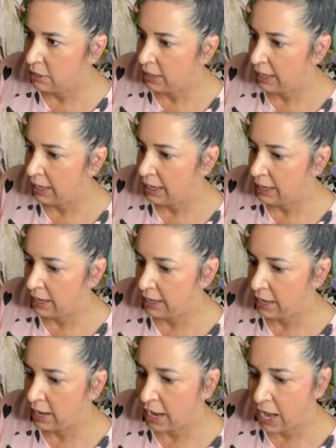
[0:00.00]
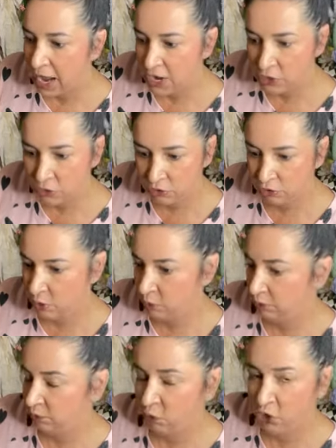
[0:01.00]
And I used
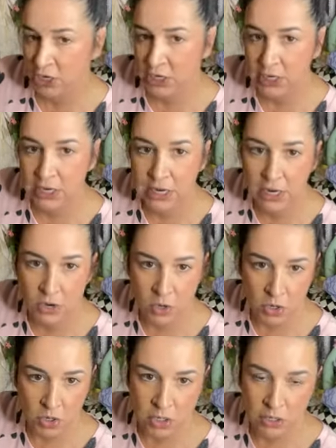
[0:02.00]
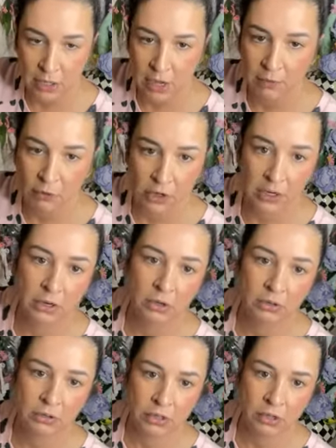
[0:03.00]
those for years, like for years.